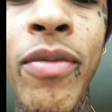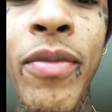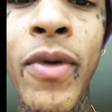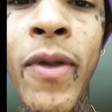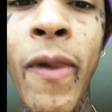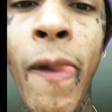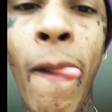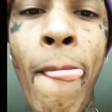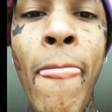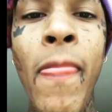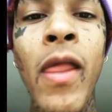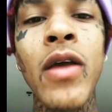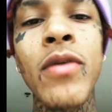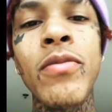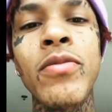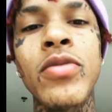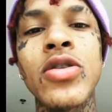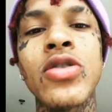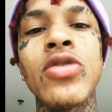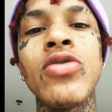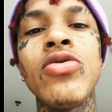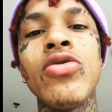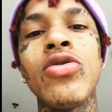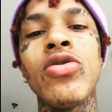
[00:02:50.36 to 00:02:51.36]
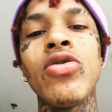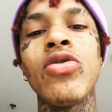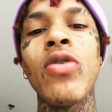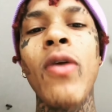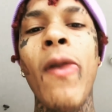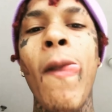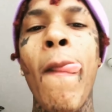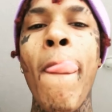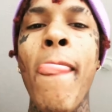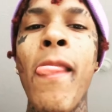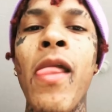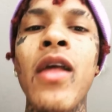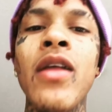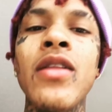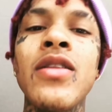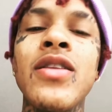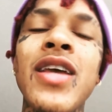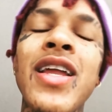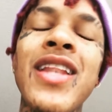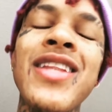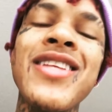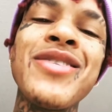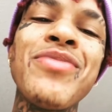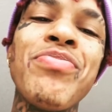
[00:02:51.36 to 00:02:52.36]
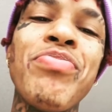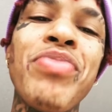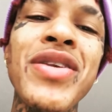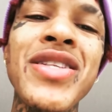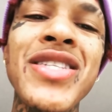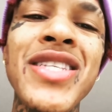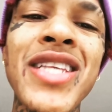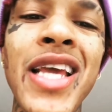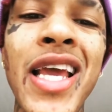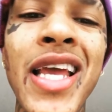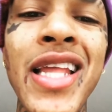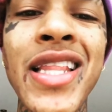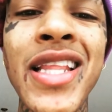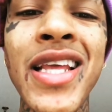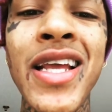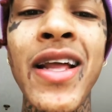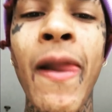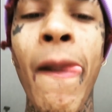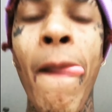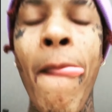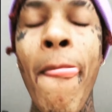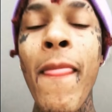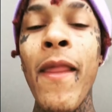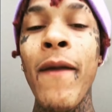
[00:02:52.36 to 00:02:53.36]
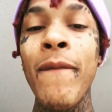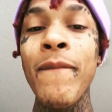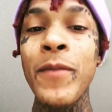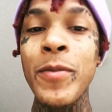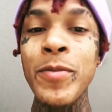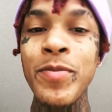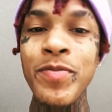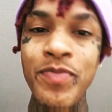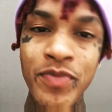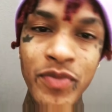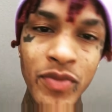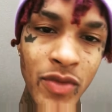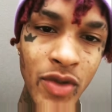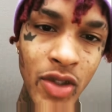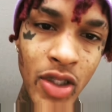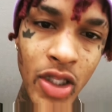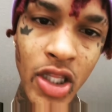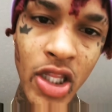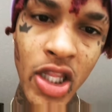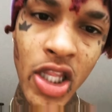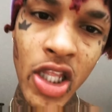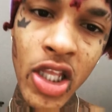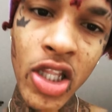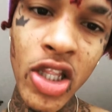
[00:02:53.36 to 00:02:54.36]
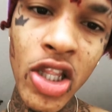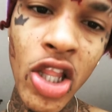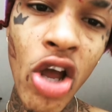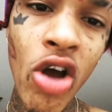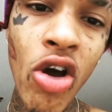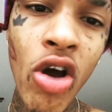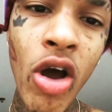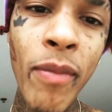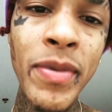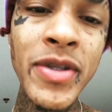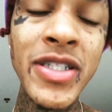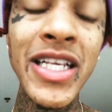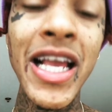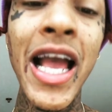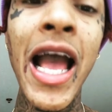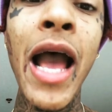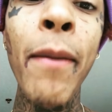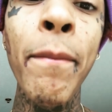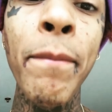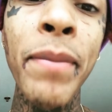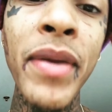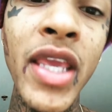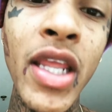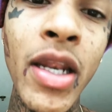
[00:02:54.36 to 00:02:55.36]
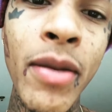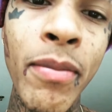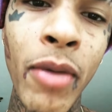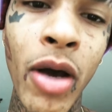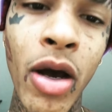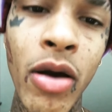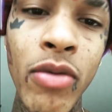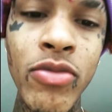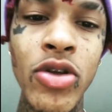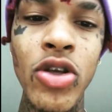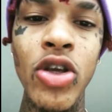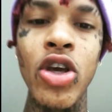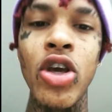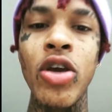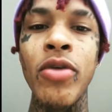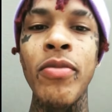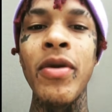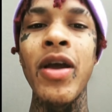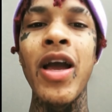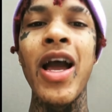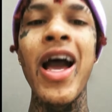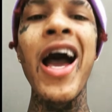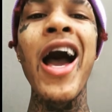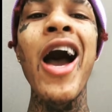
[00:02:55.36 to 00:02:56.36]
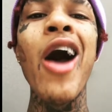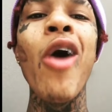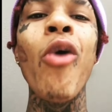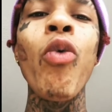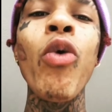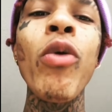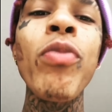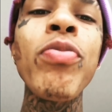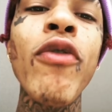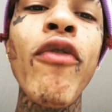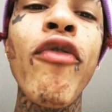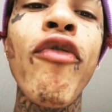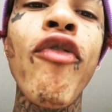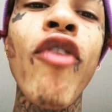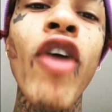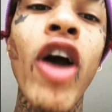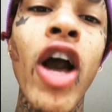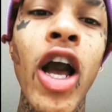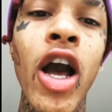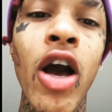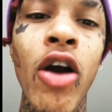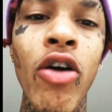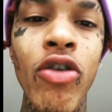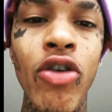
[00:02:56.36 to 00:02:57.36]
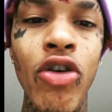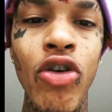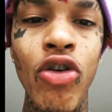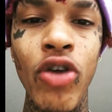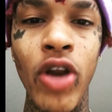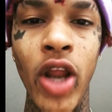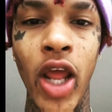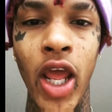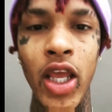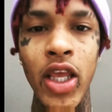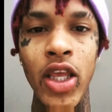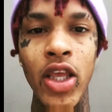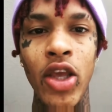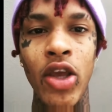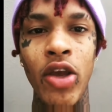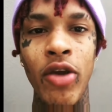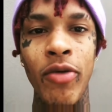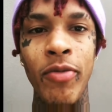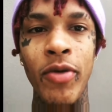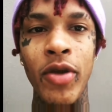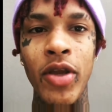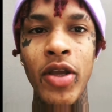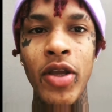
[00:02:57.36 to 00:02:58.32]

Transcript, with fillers: me? But you know, tell this bitch ass nigga, don't, bitch, I'll beat him up, you hear me? I'll whoop the fuck out Kodak, you hear me?